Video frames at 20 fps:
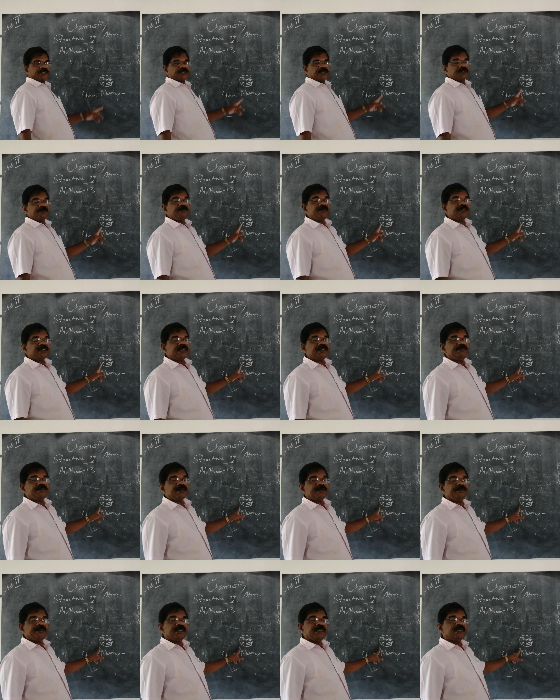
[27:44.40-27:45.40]
Atomic
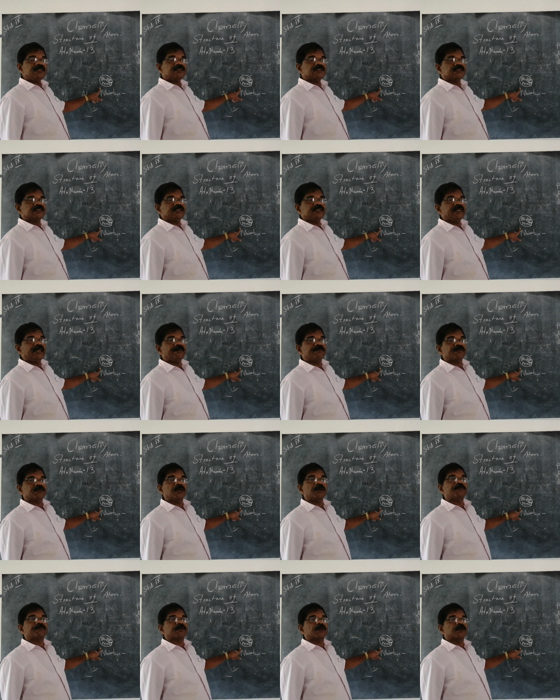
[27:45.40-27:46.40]
number means
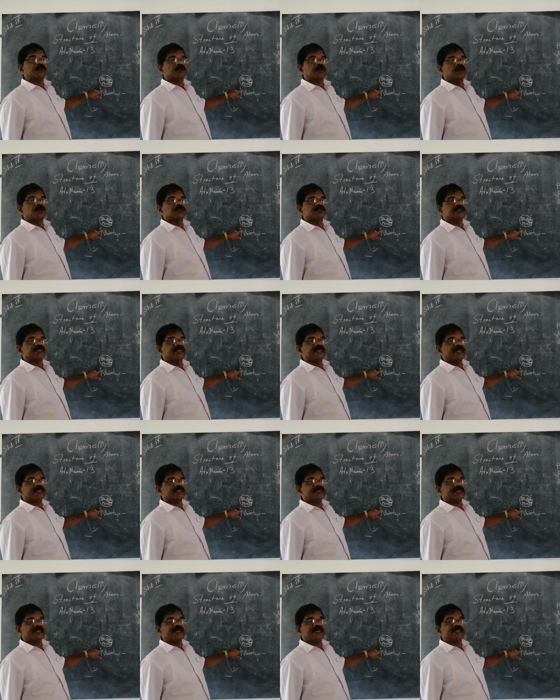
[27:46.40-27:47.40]
number of protons.
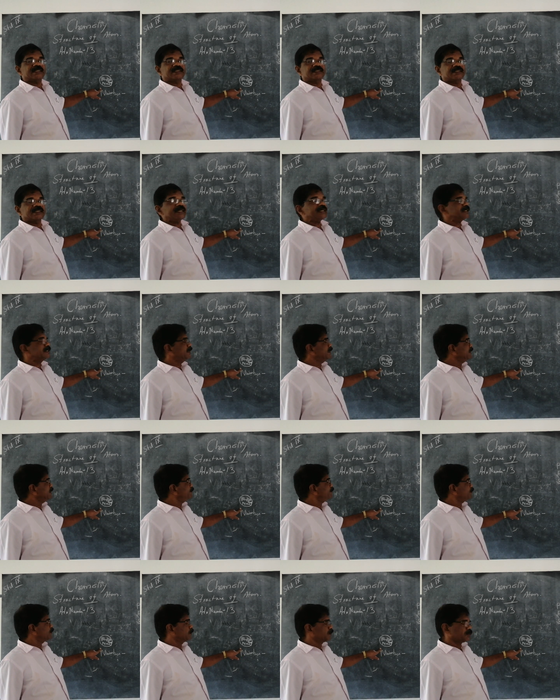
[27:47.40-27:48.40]
Here there are
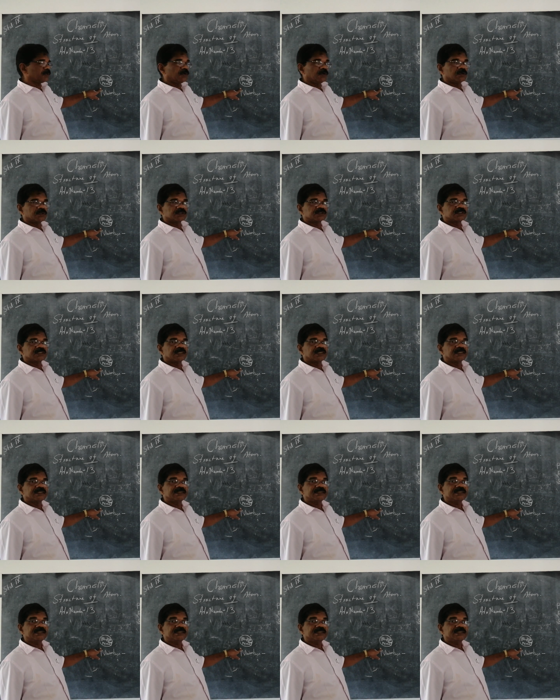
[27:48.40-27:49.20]
30 protons.